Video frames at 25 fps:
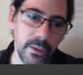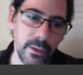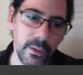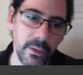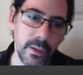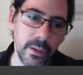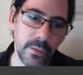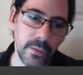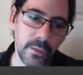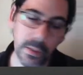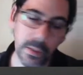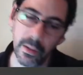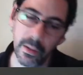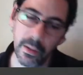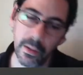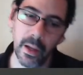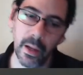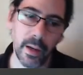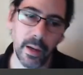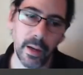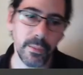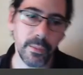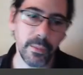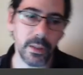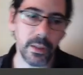if it's not
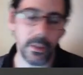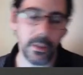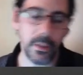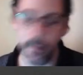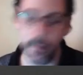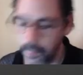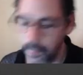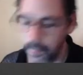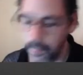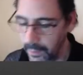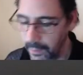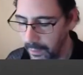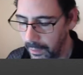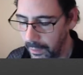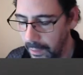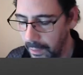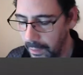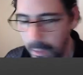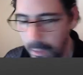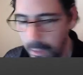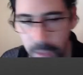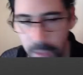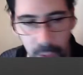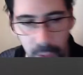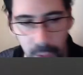empty.
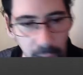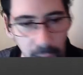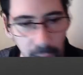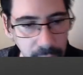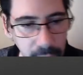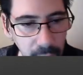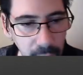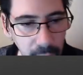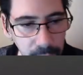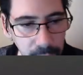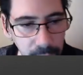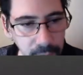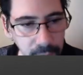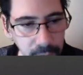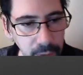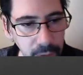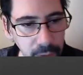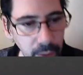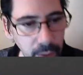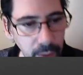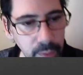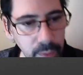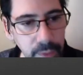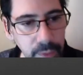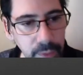So I like to empty the
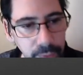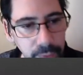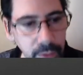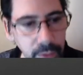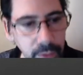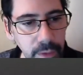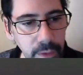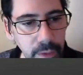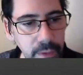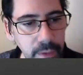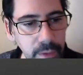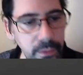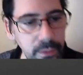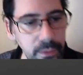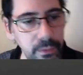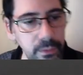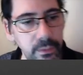directory first,